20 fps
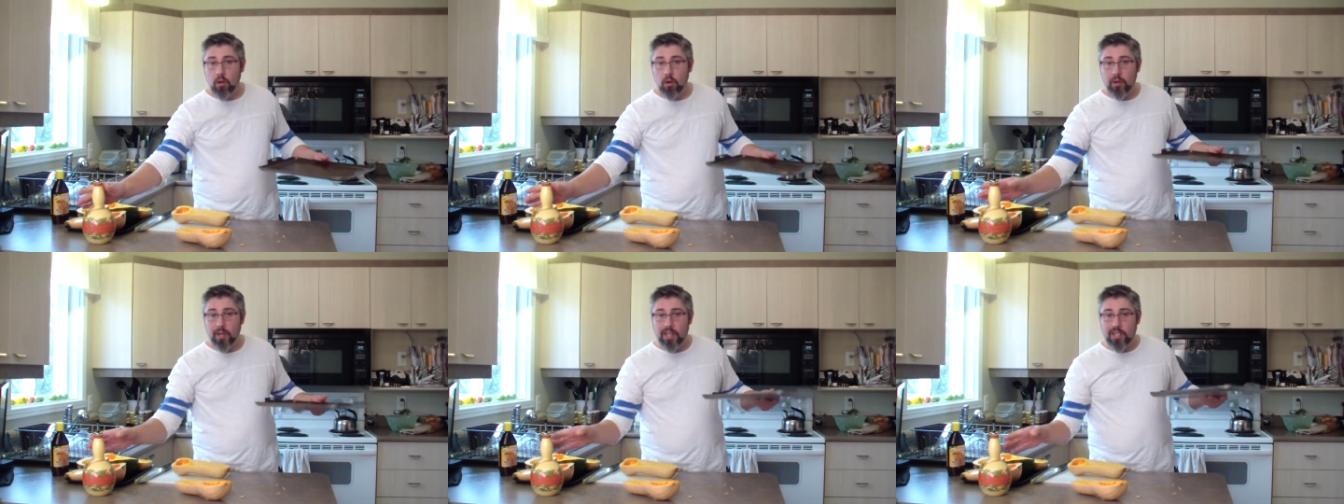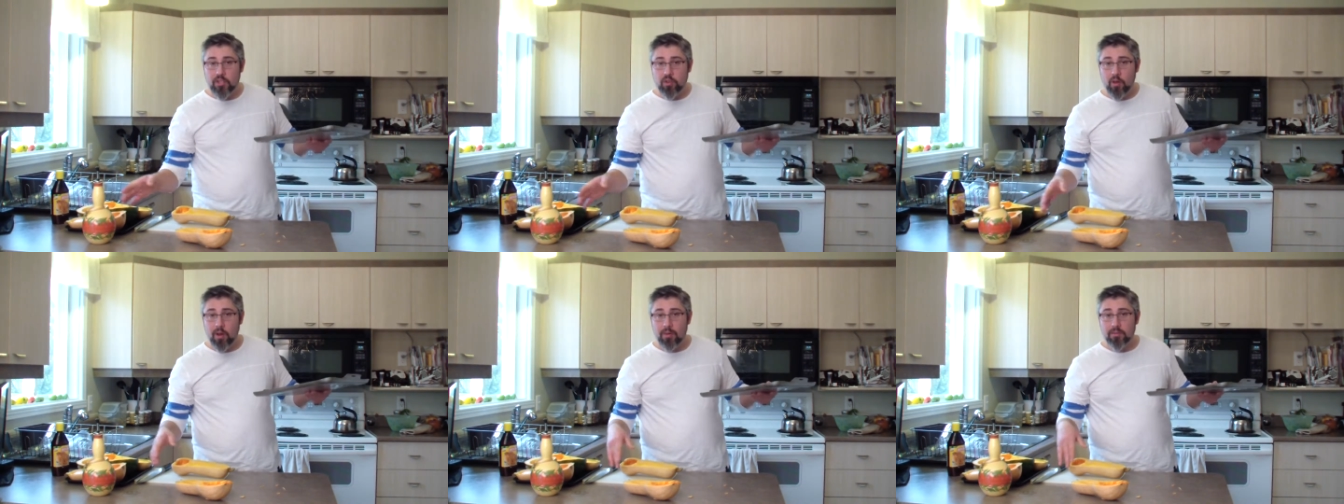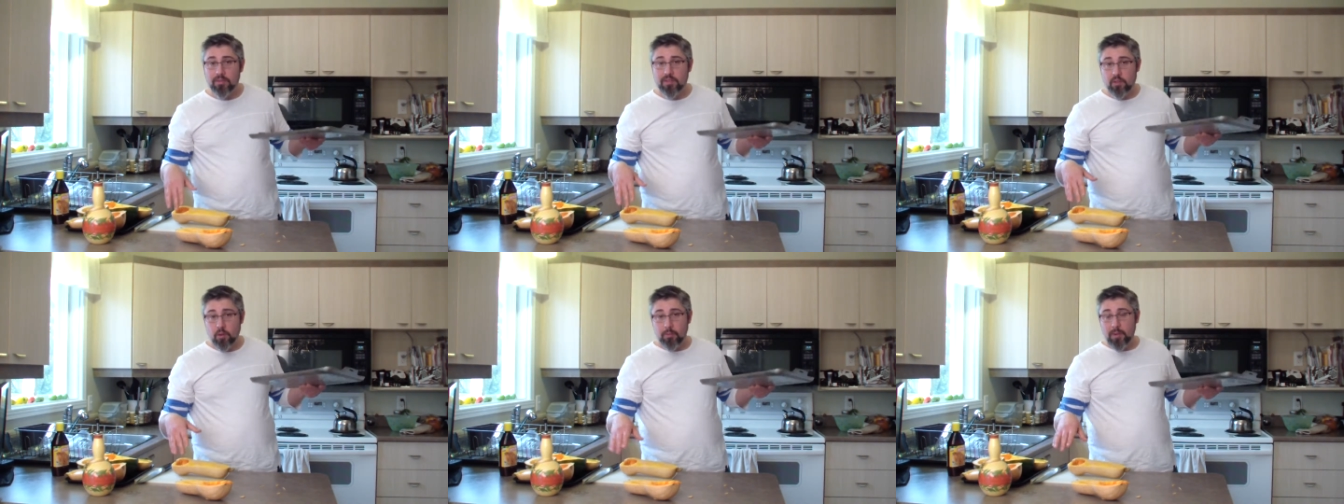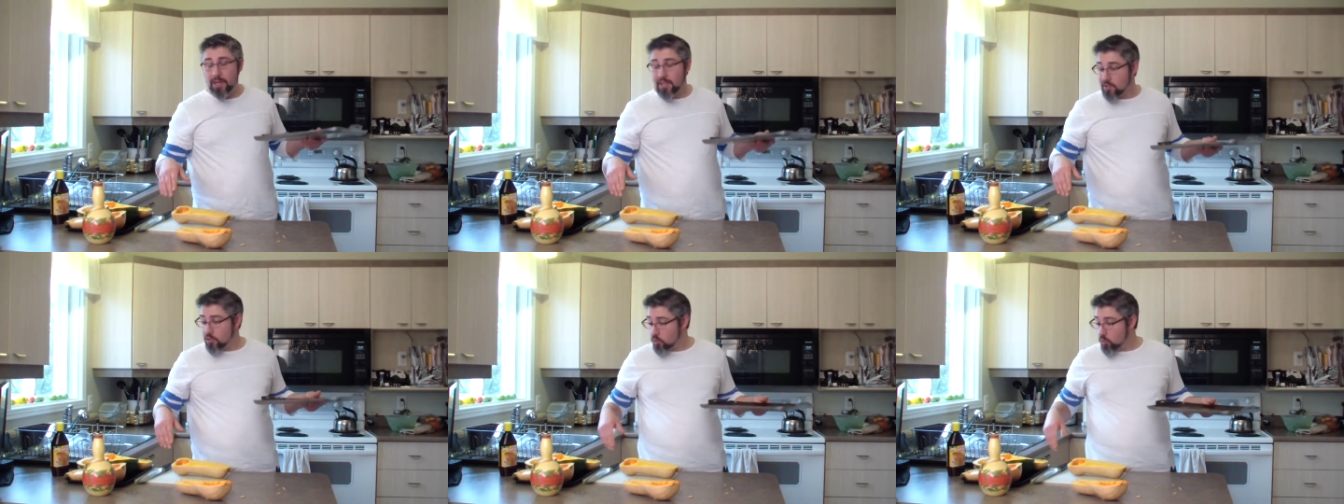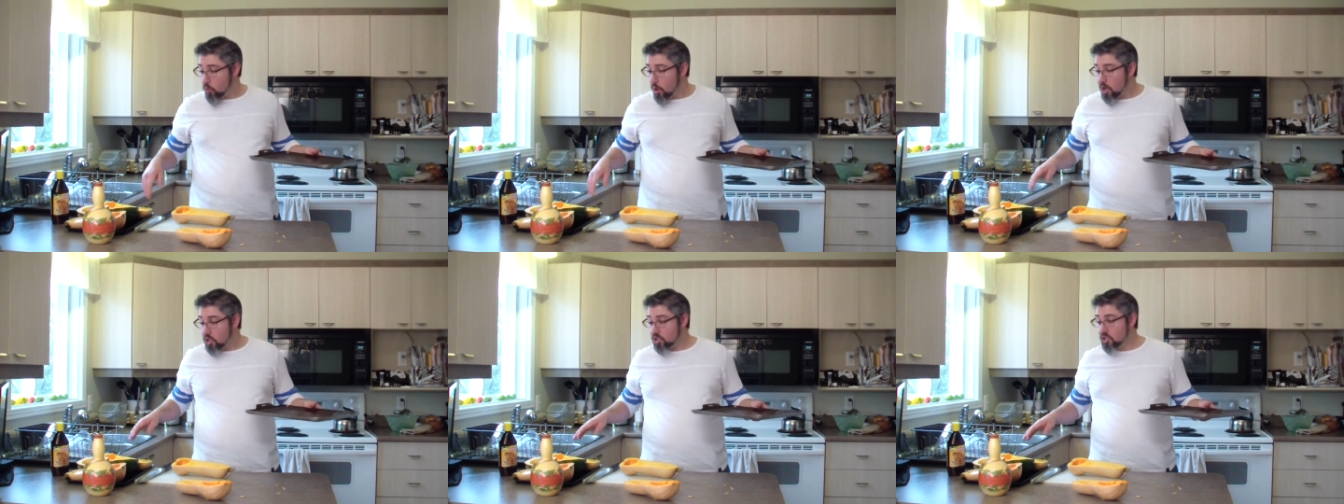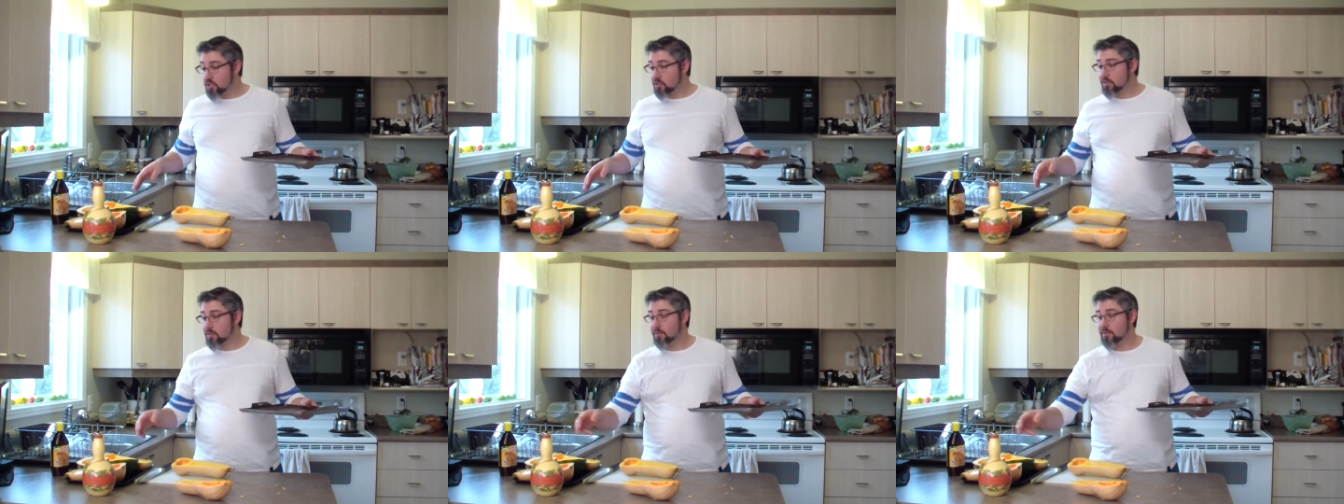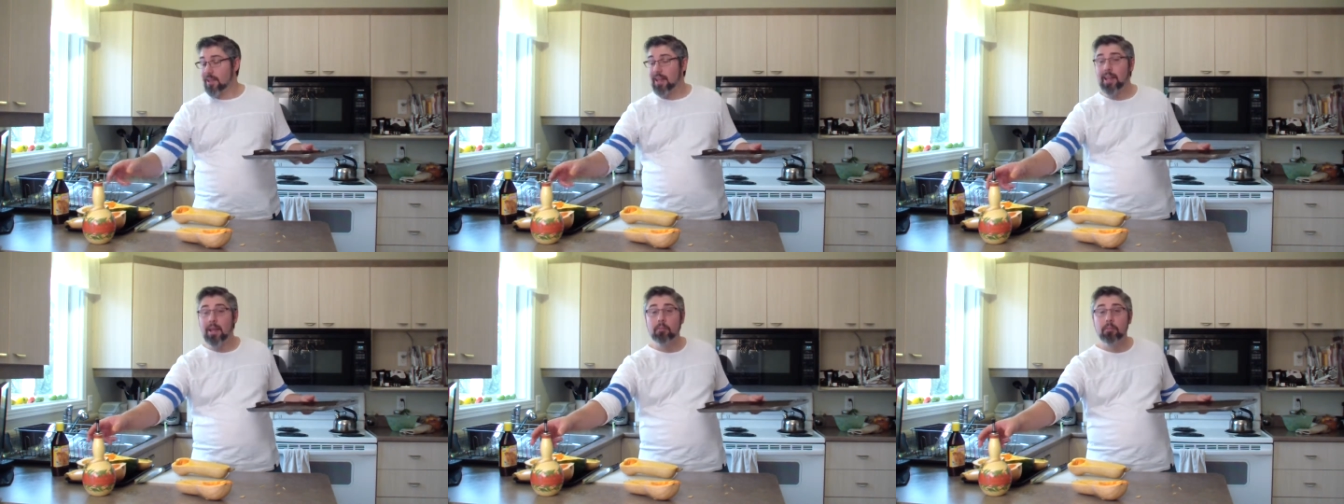Okay, so I have so many squashes
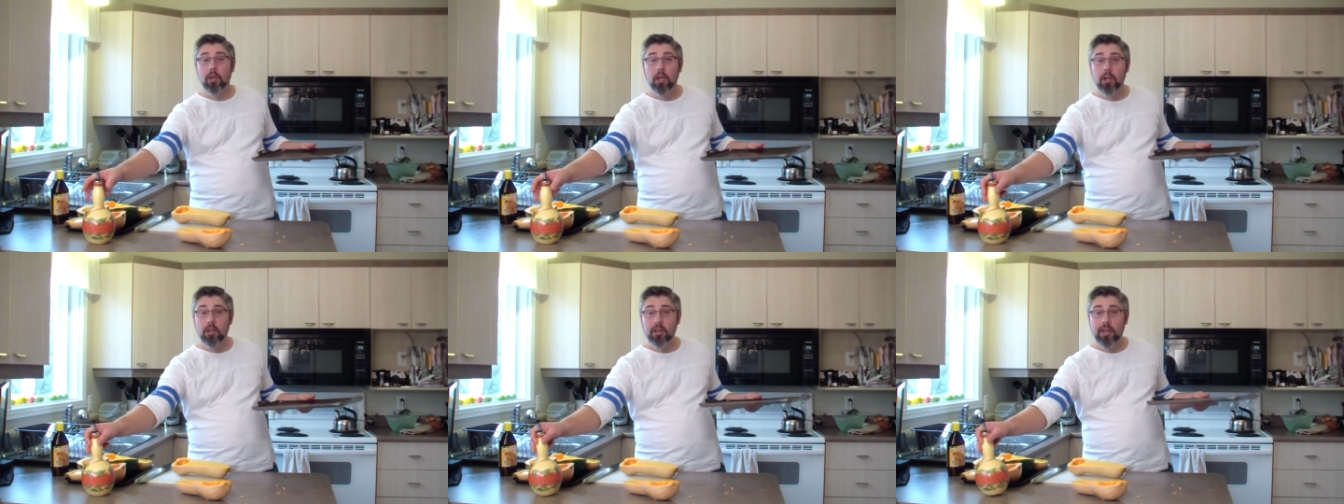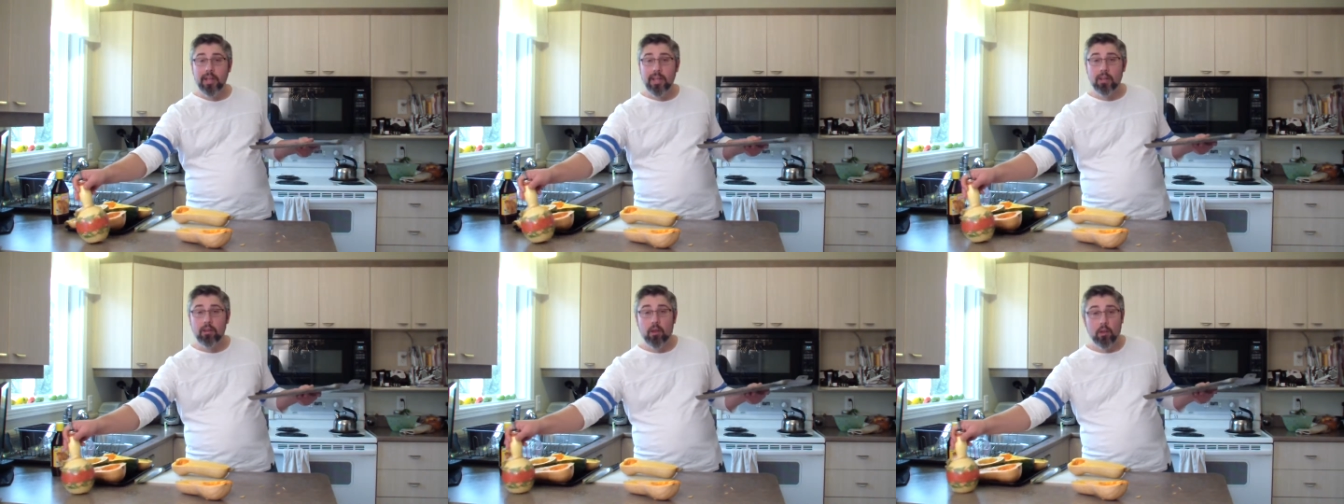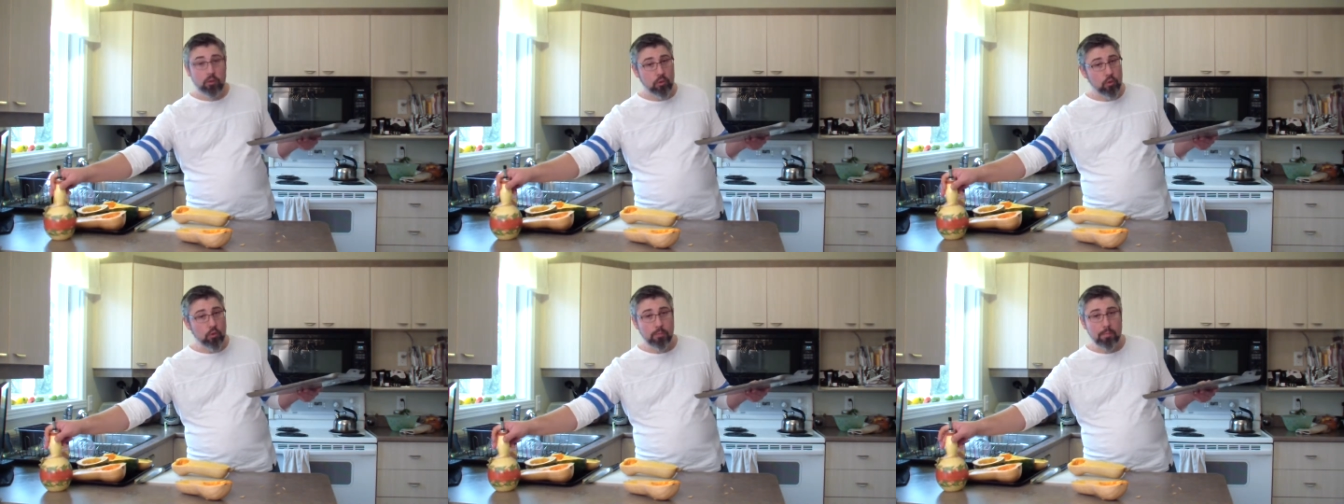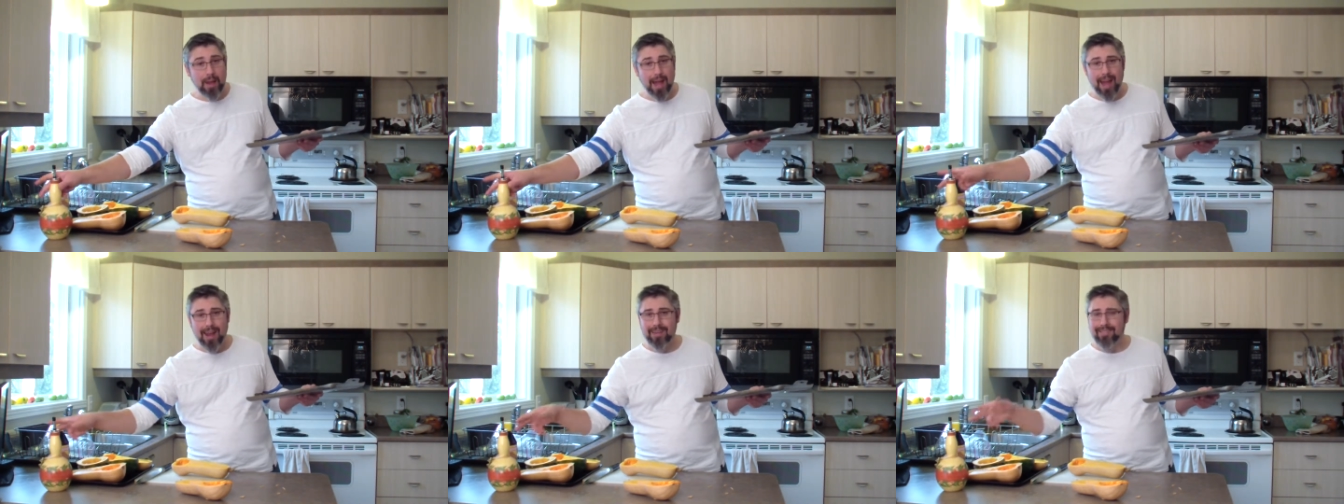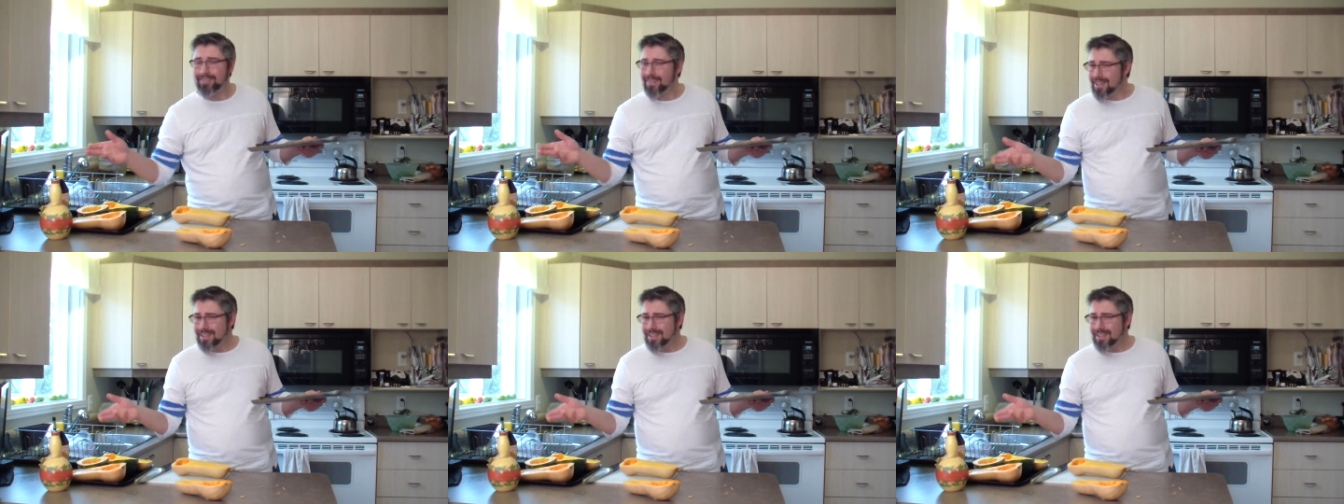that I'm gonna need 2 pans.